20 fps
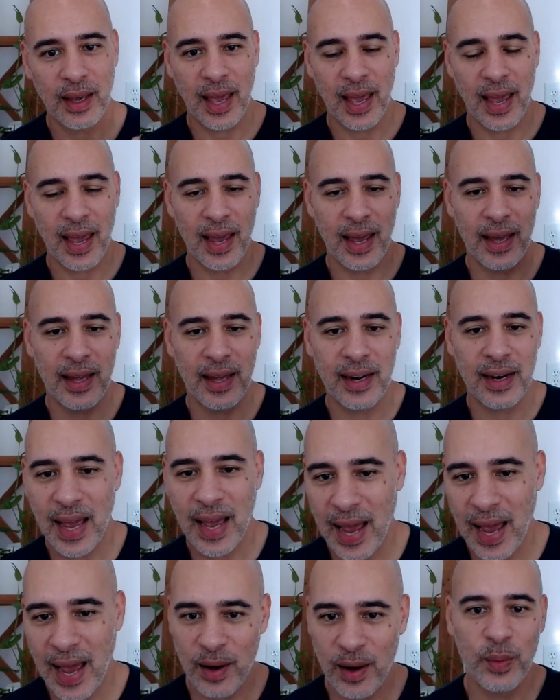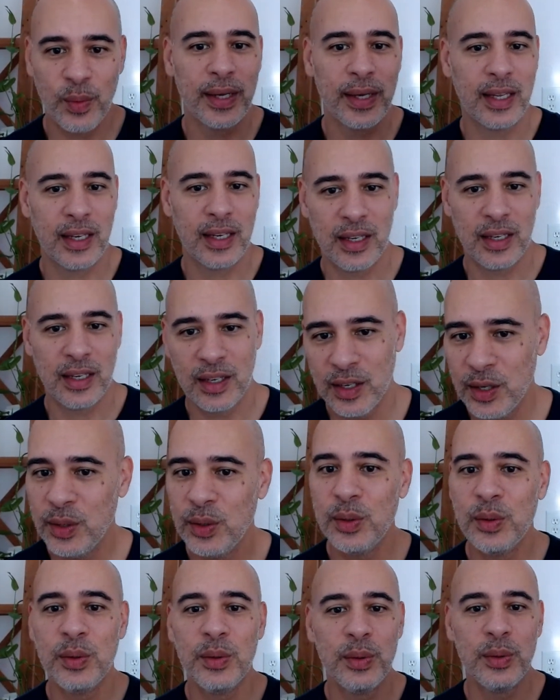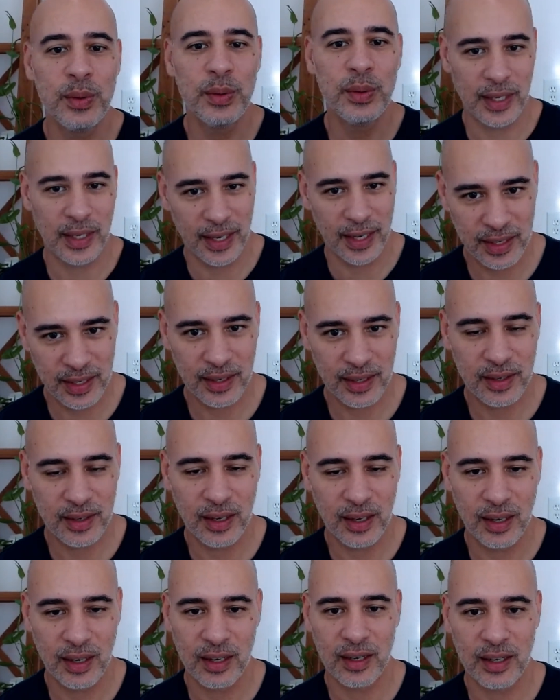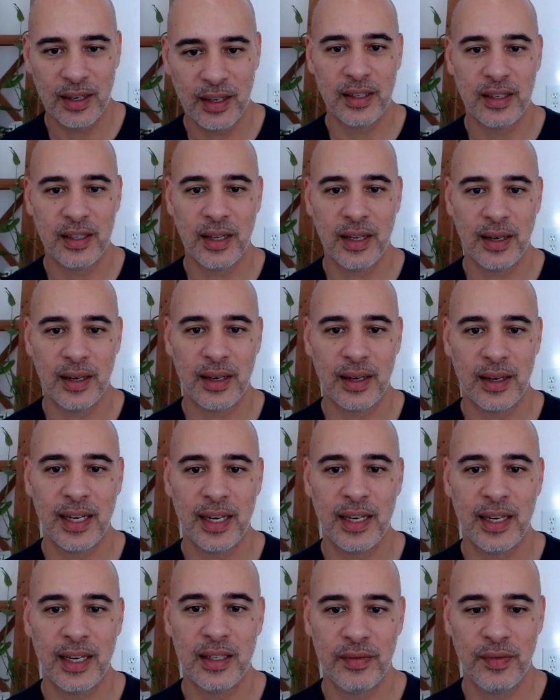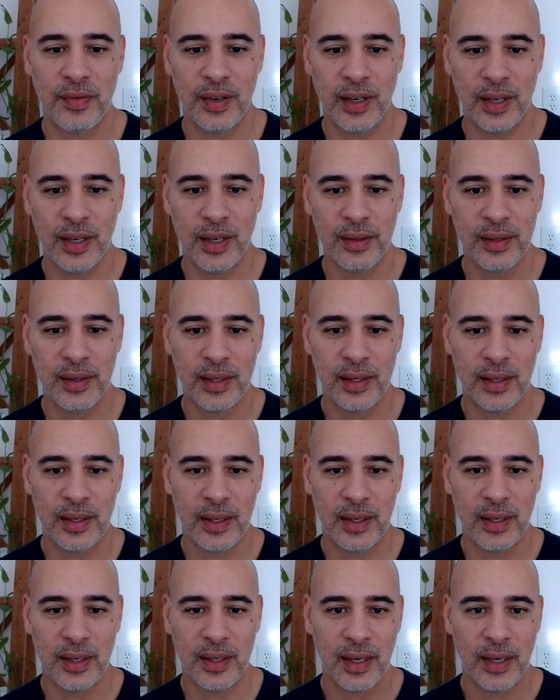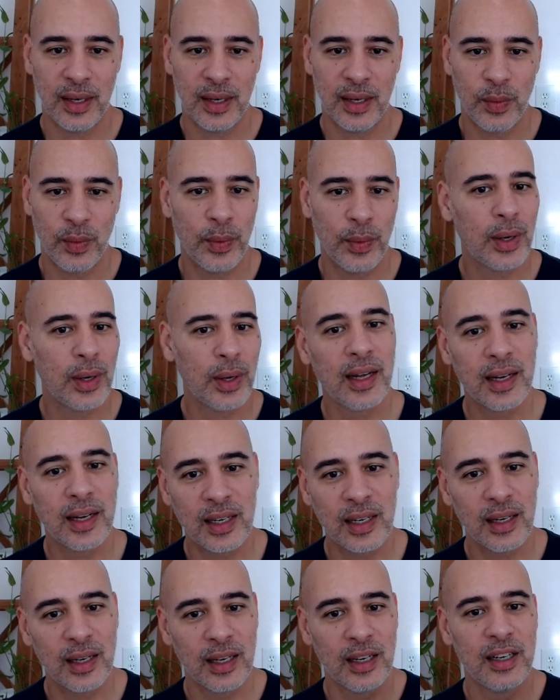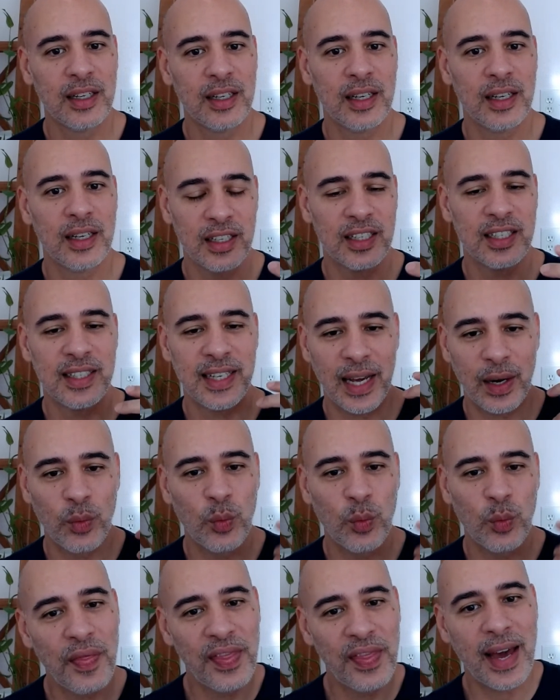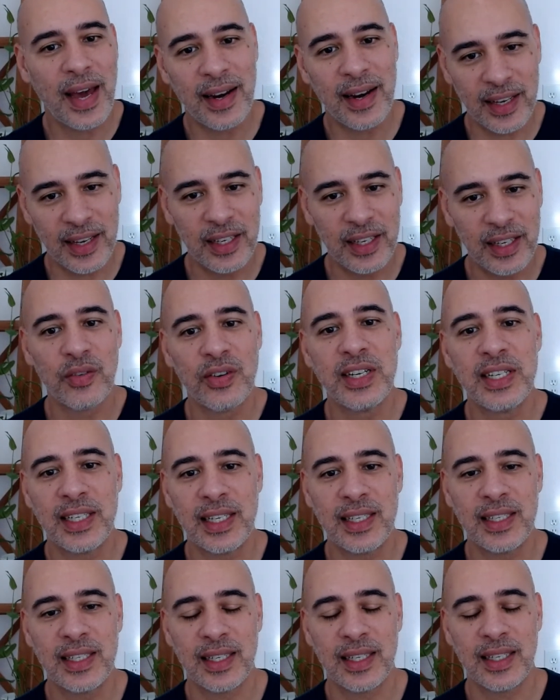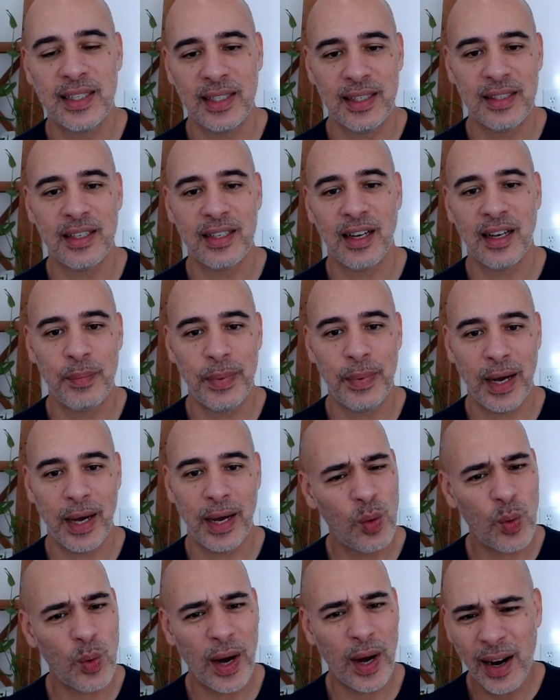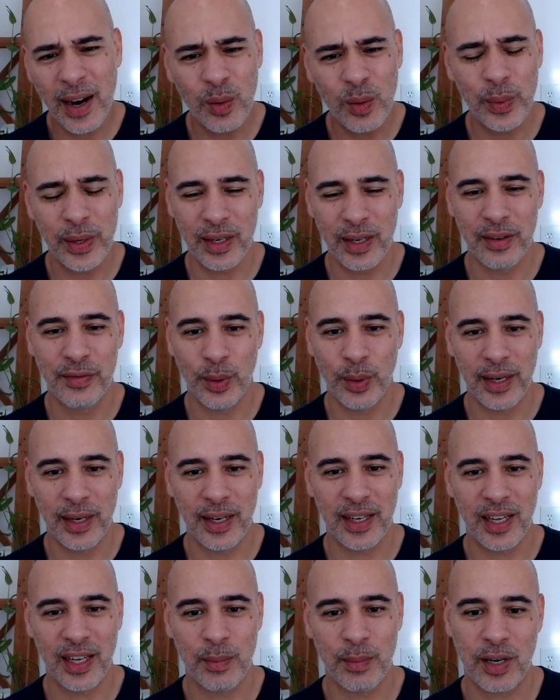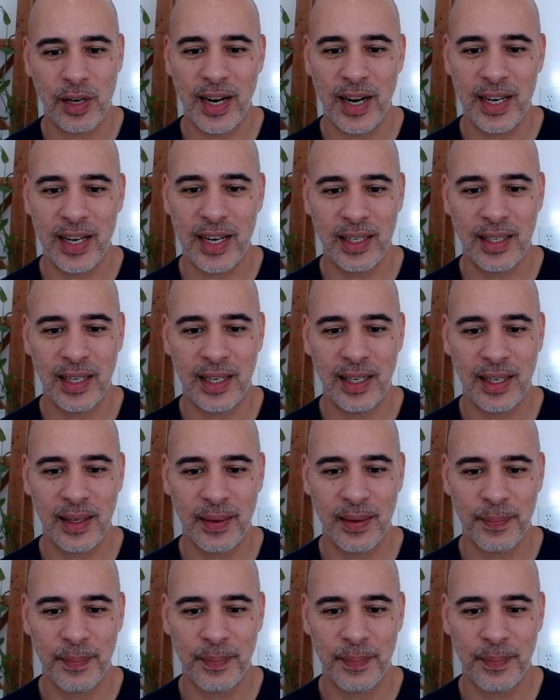and how we can use it to learn to get into flow. We want to learn to understand what that inner resistance is all about. Why are we avoiding and procrastinating?